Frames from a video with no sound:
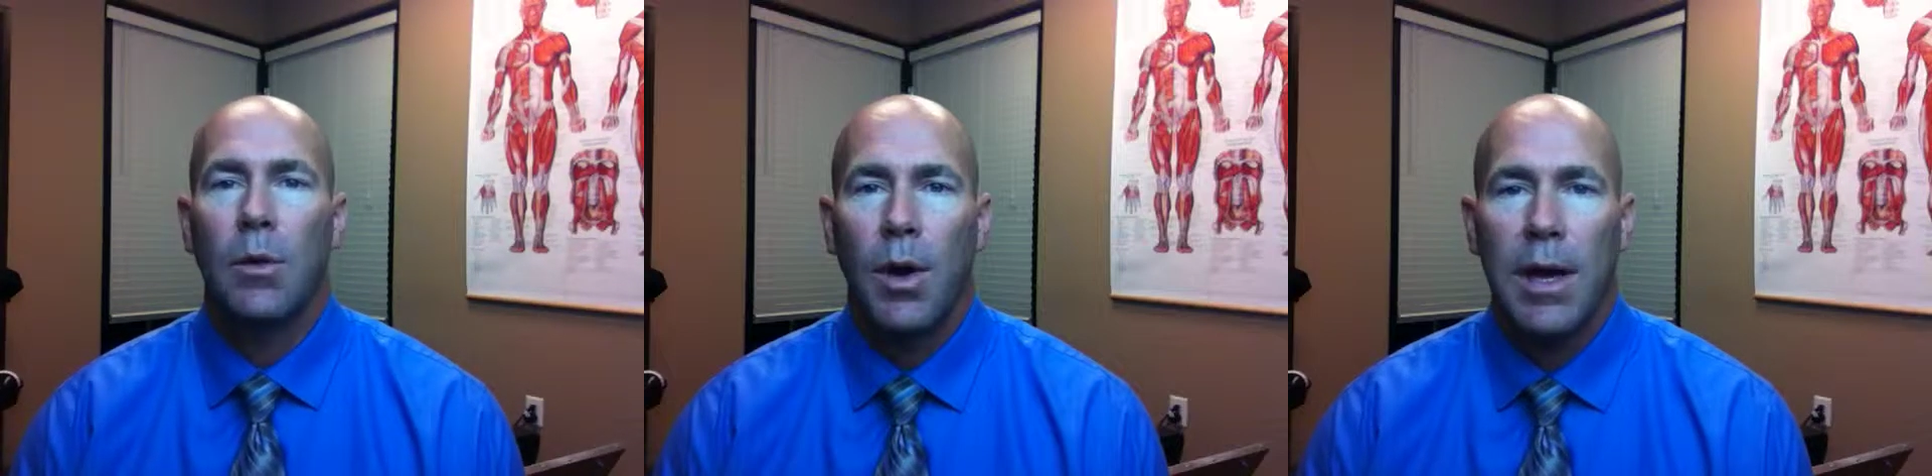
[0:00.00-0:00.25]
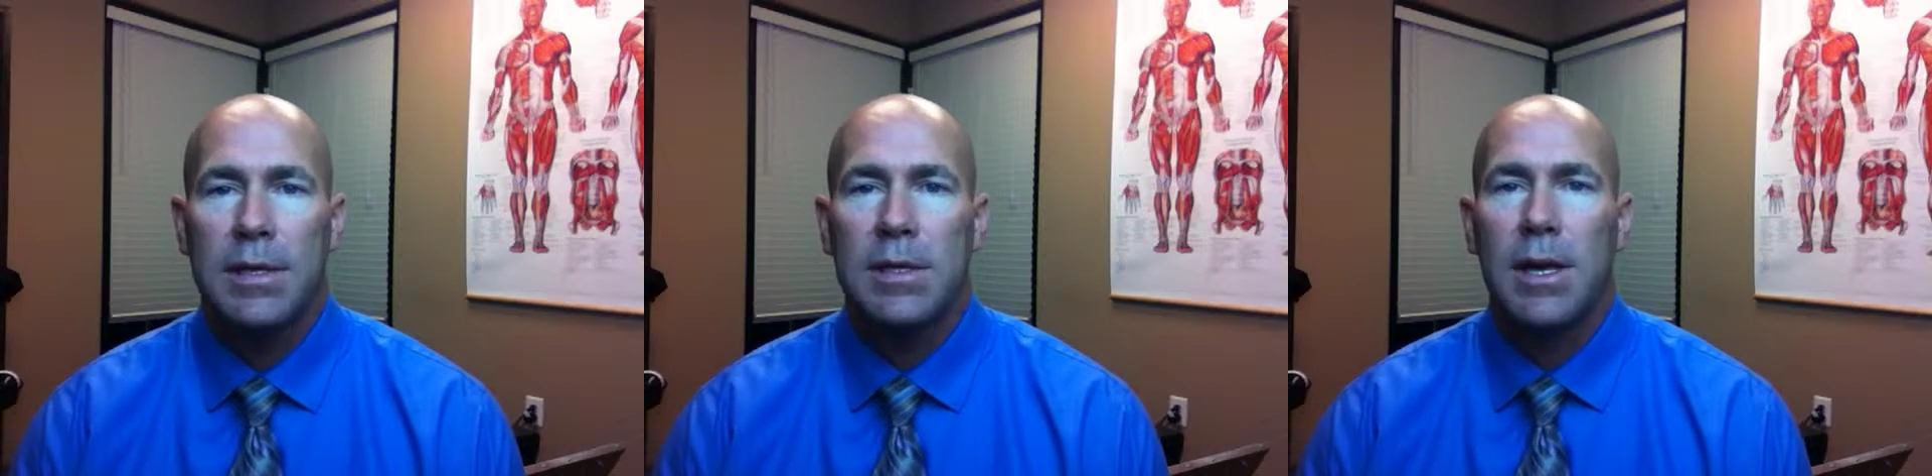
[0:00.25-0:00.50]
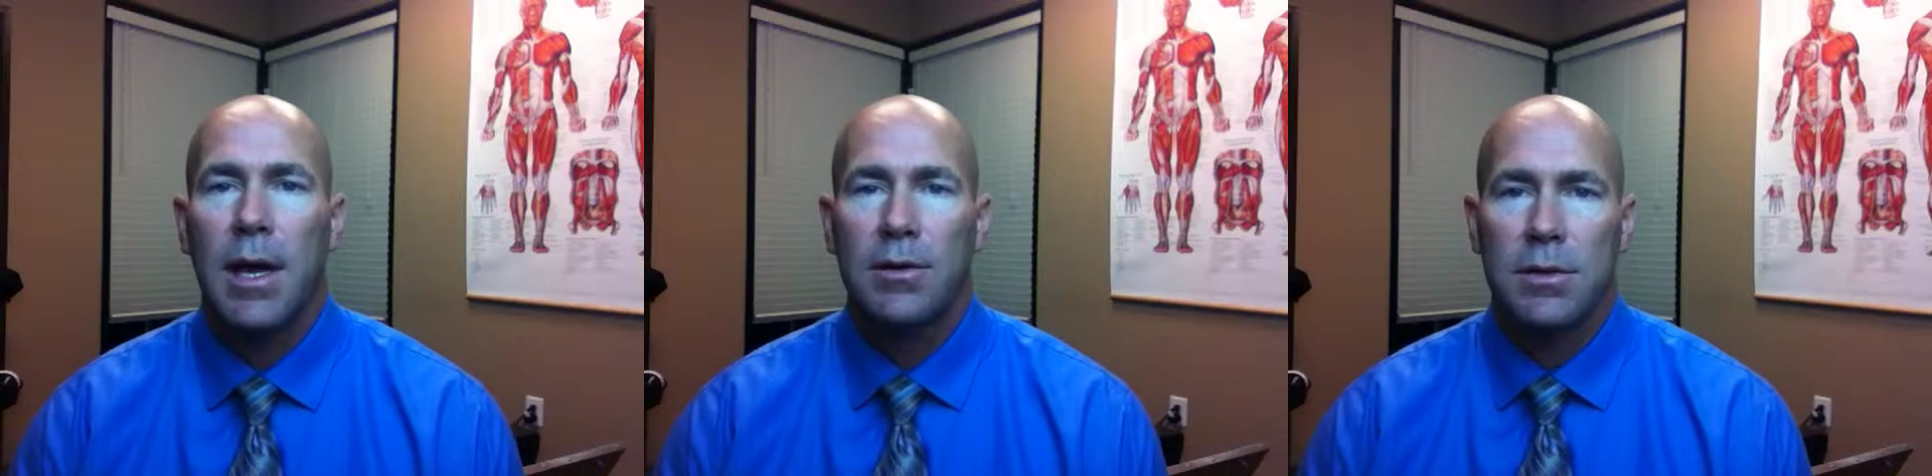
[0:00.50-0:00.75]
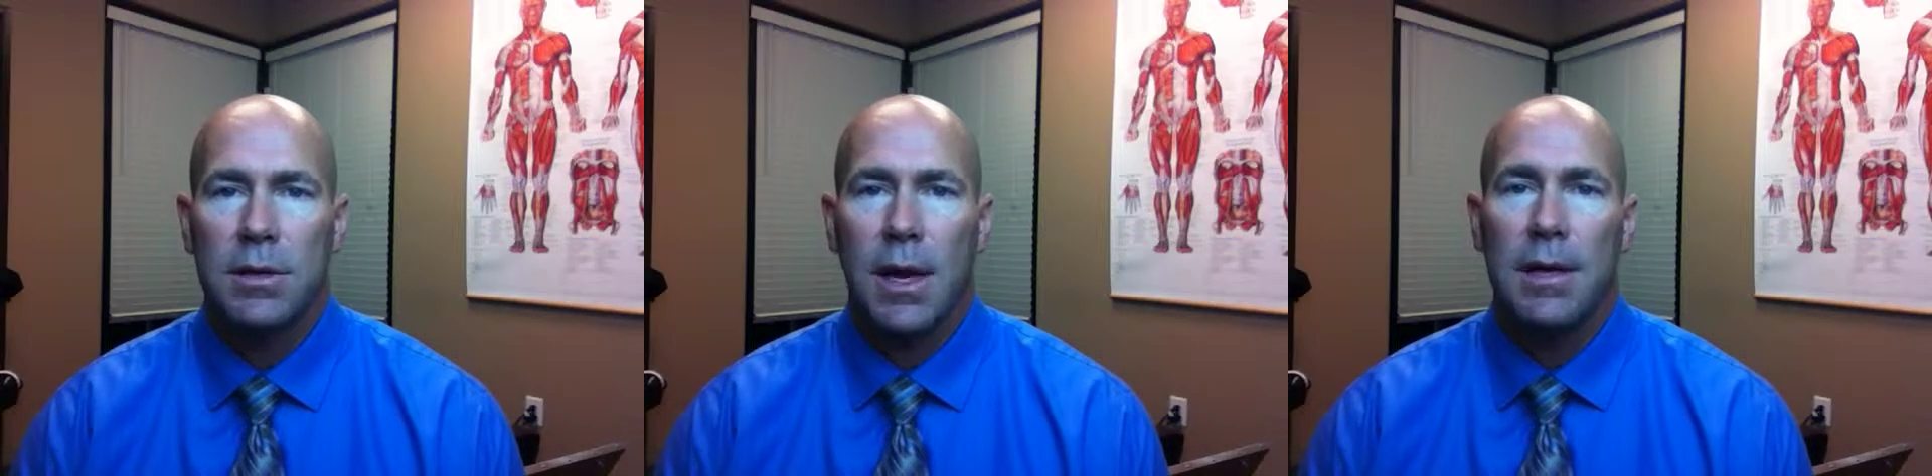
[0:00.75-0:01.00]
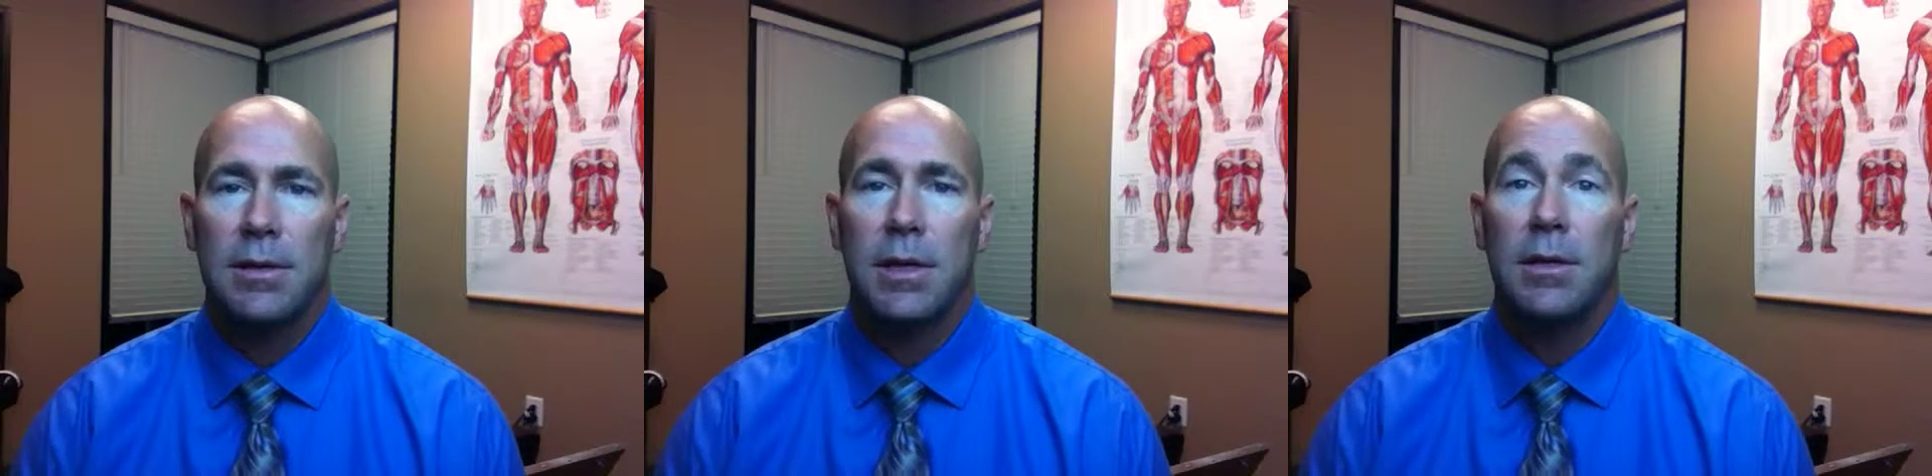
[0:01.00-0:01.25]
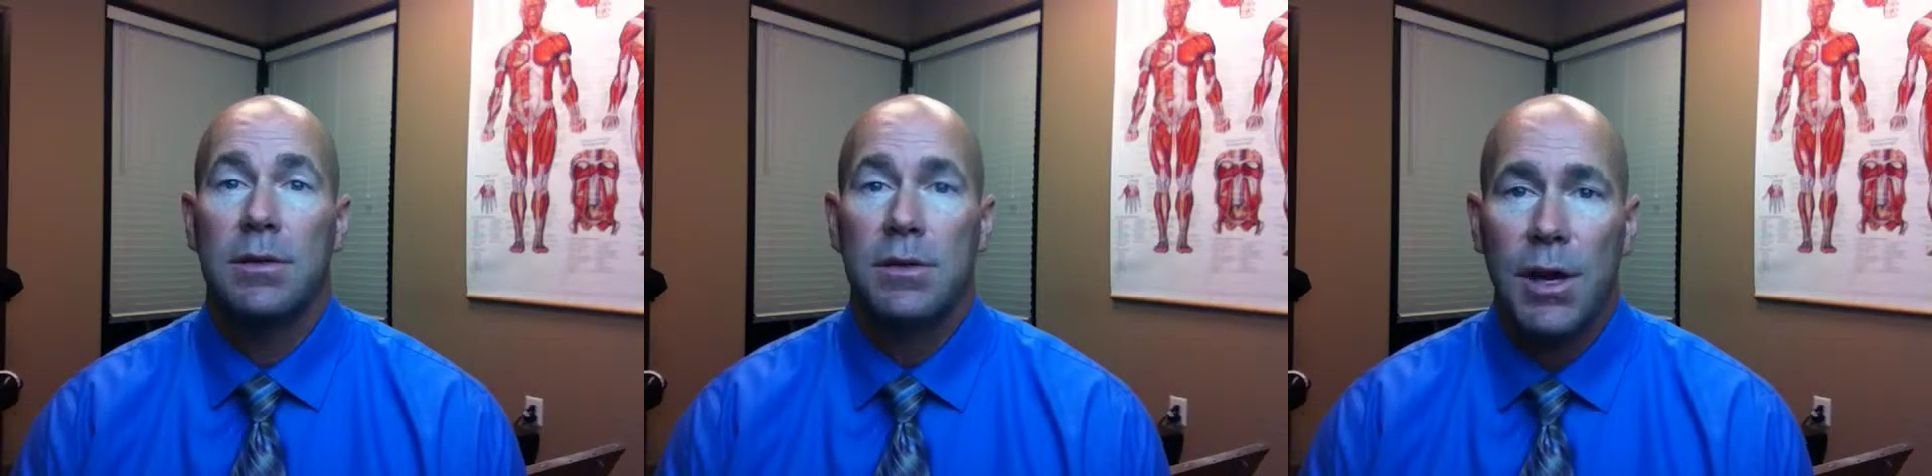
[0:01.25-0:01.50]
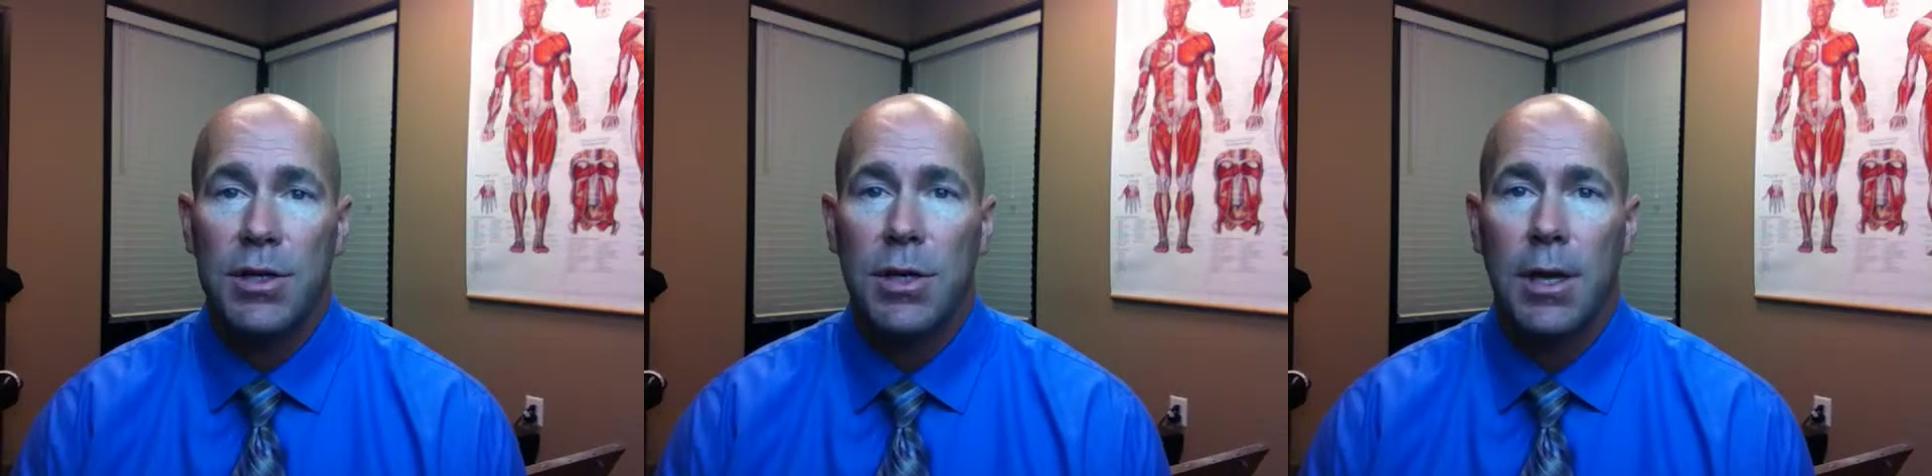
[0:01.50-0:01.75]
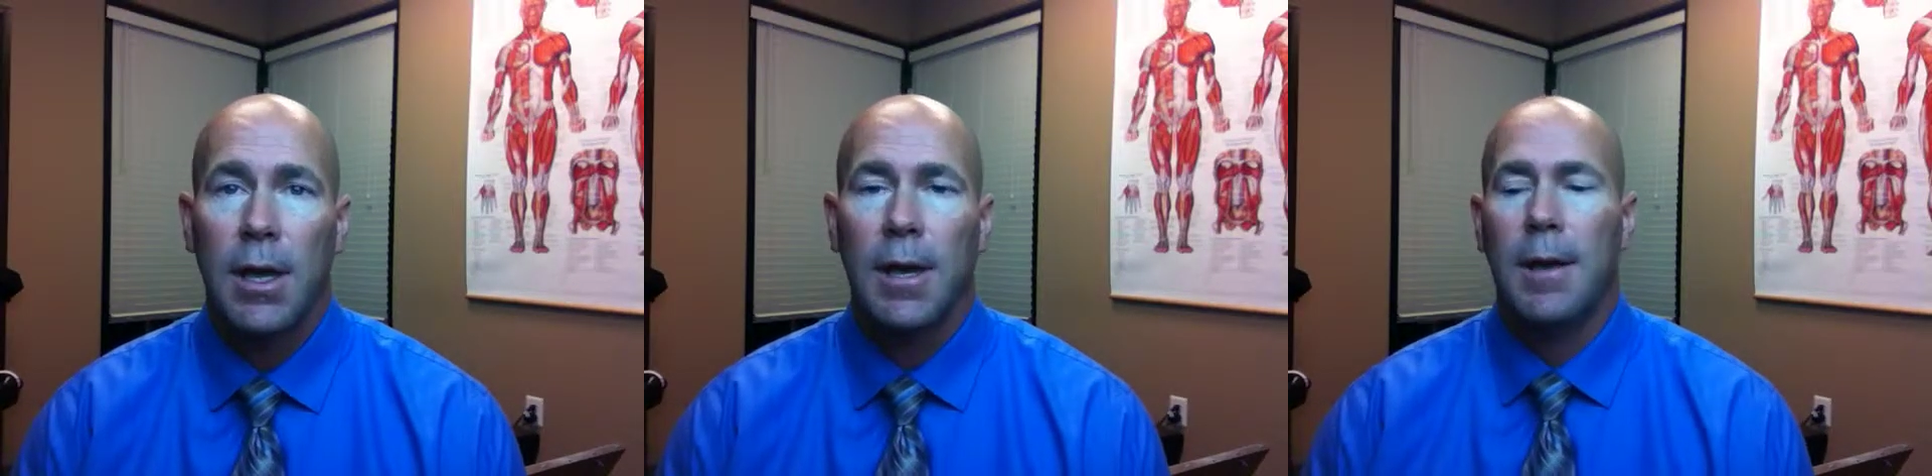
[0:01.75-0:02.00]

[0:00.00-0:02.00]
weights and exercising and stretching.